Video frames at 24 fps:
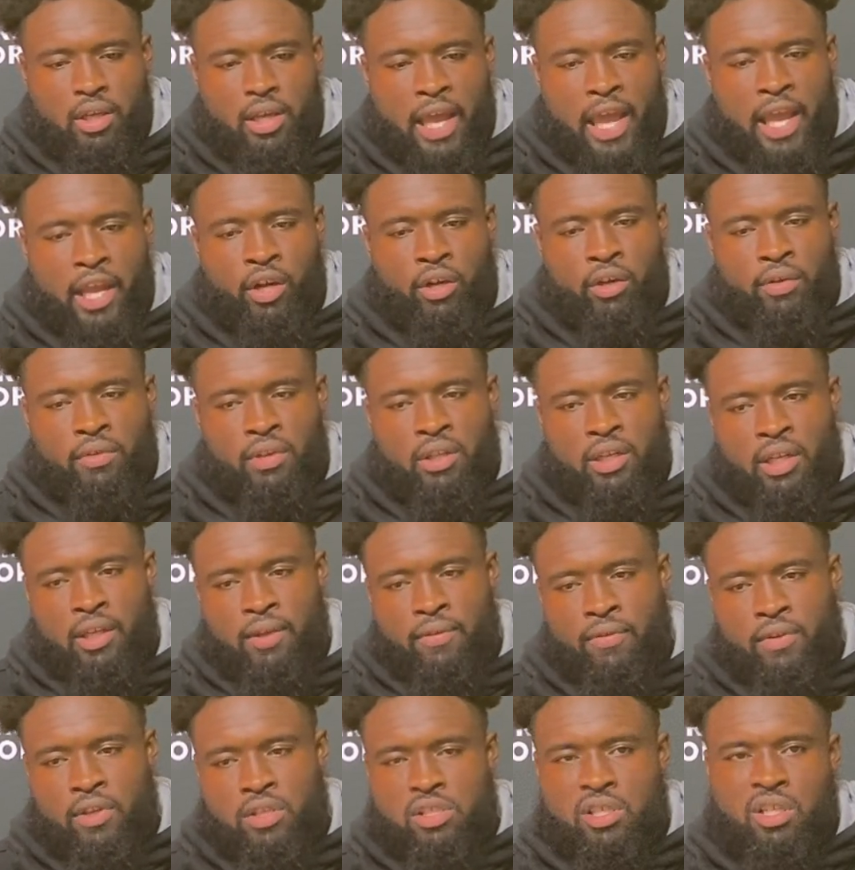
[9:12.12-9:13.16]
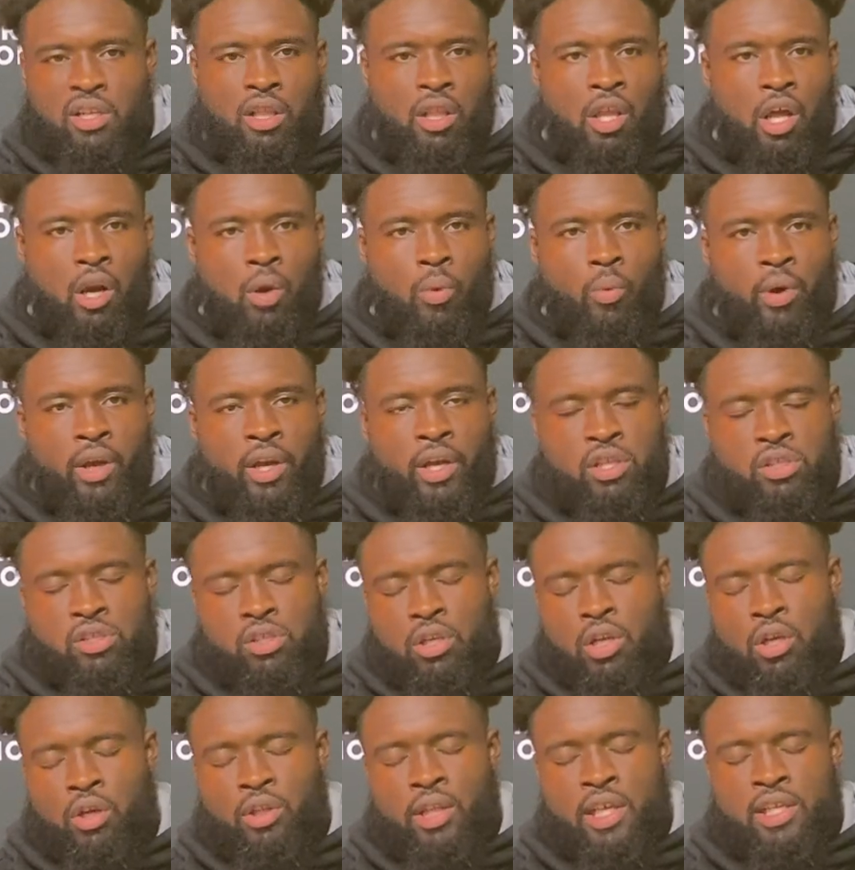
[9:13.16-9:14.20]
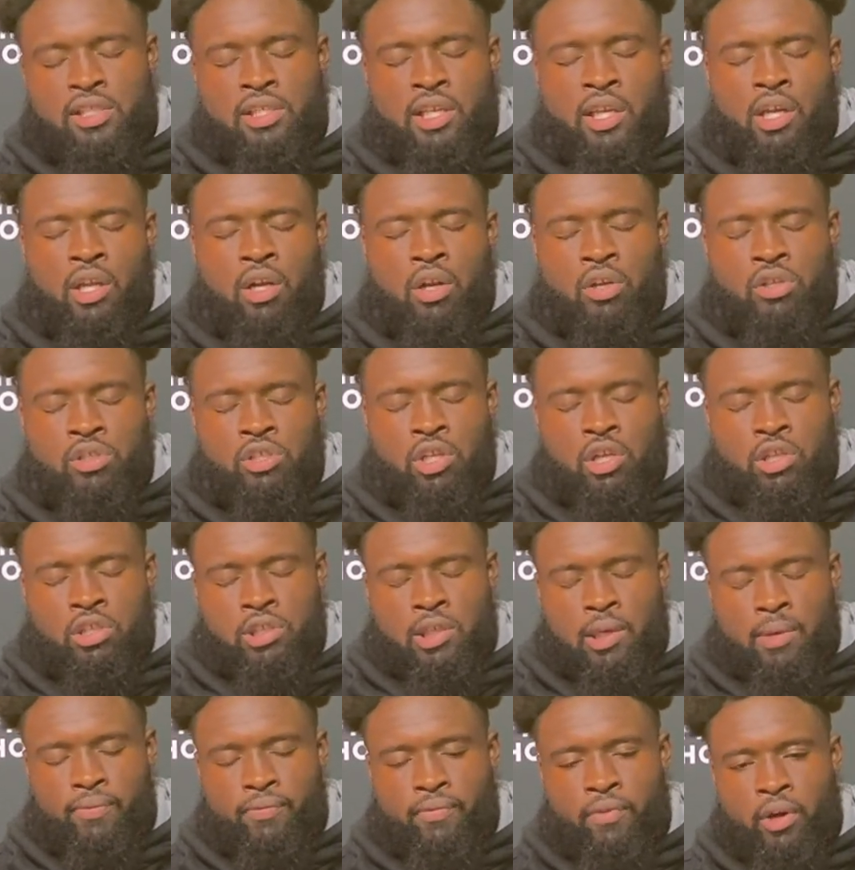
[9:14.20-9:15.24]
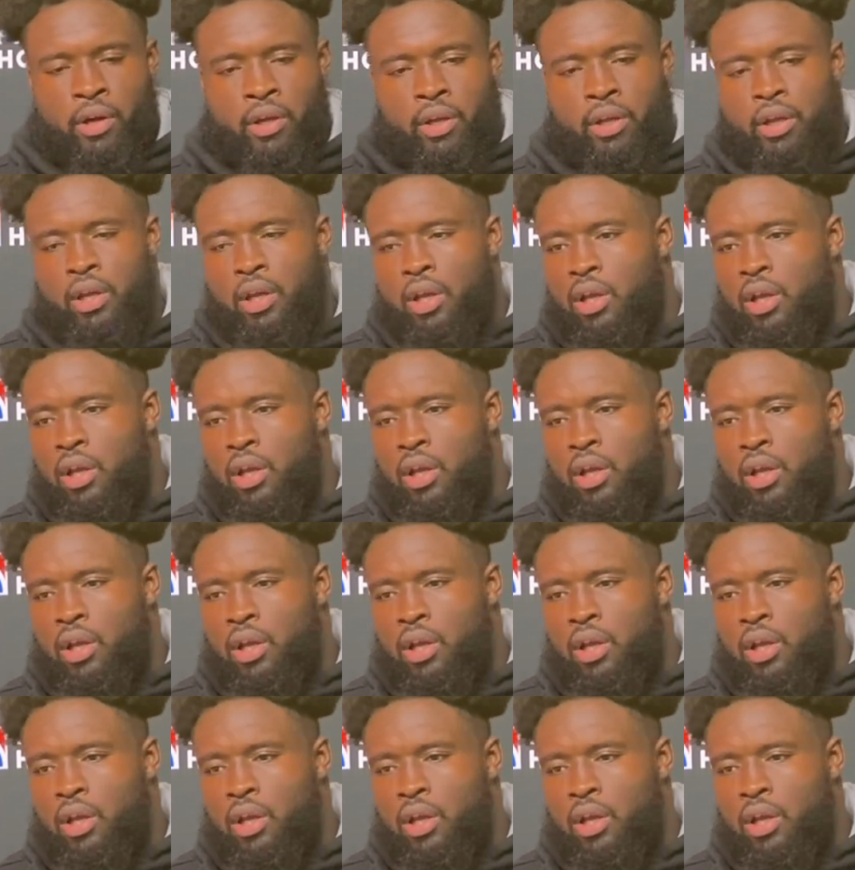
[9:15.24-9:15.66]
anchor of the defense in a lot of ways. You know, they say it all starts up front,